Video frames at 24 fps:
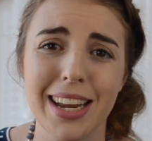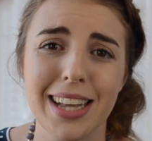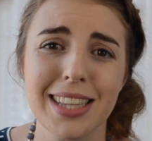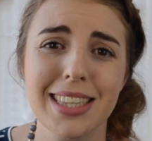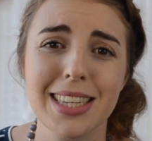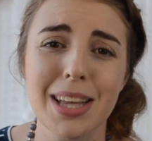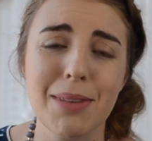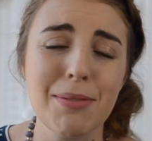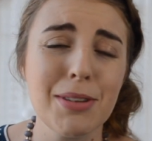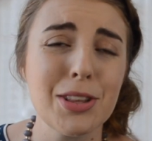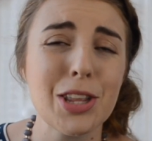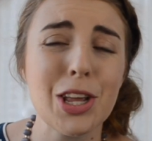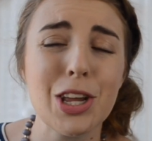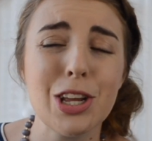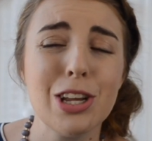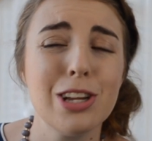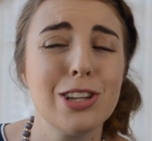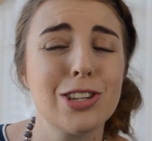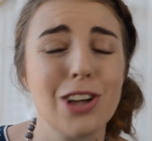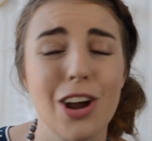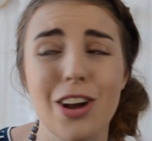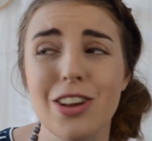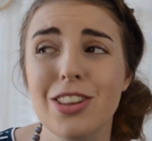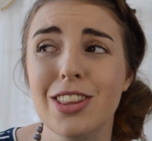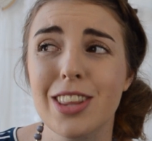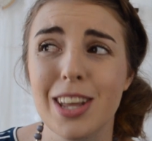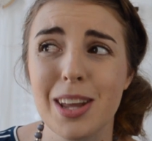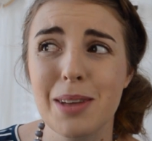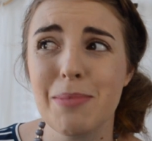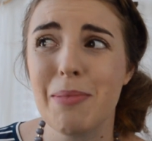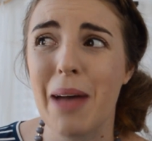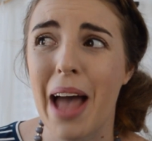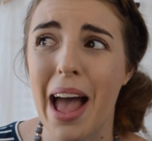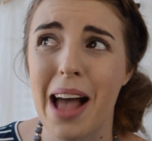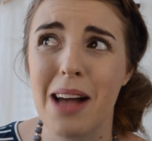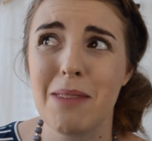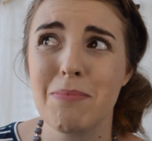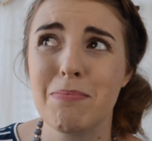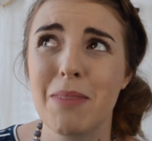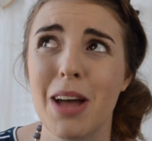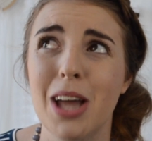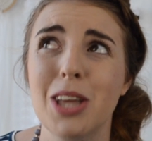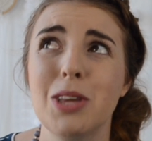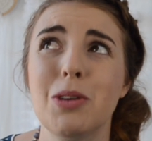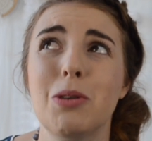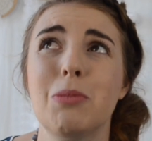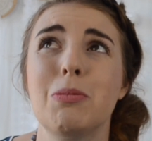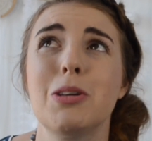It's something that you don't think about,
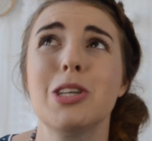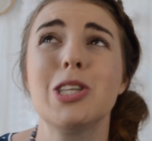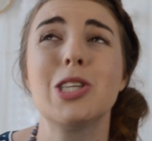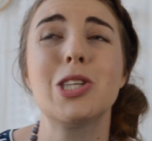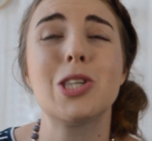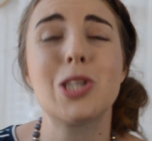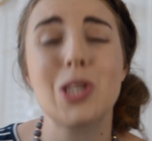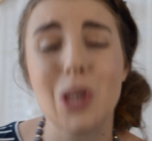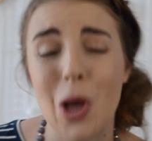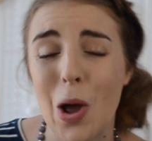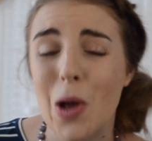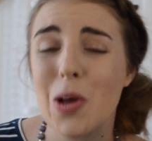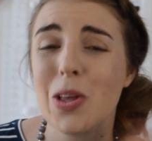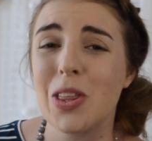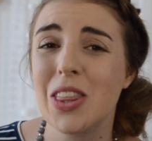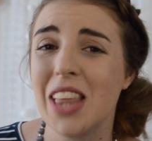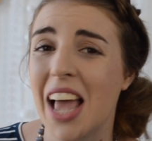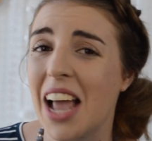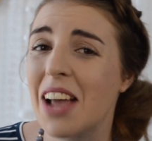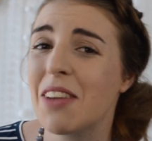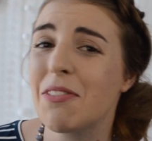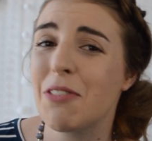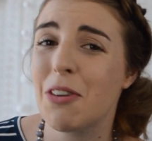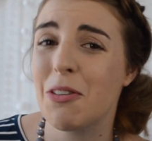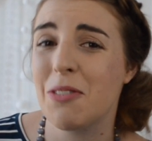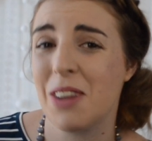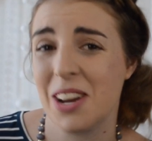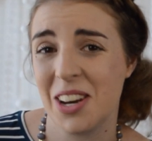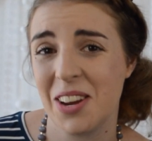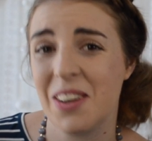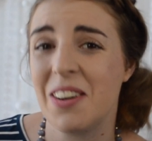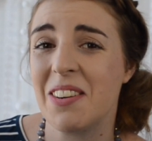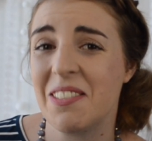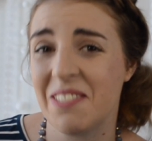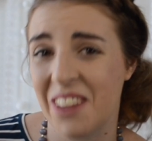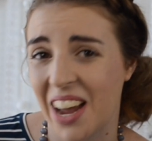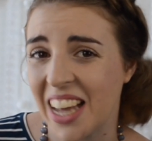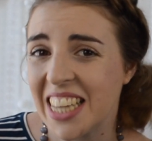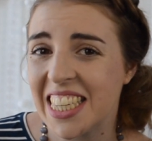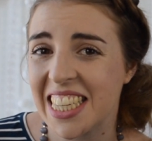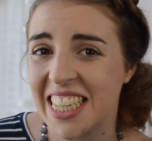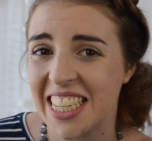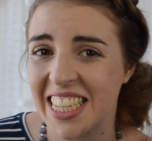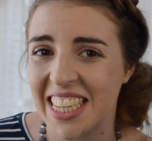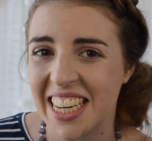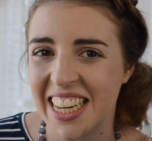but you'll be so thankful when you invest in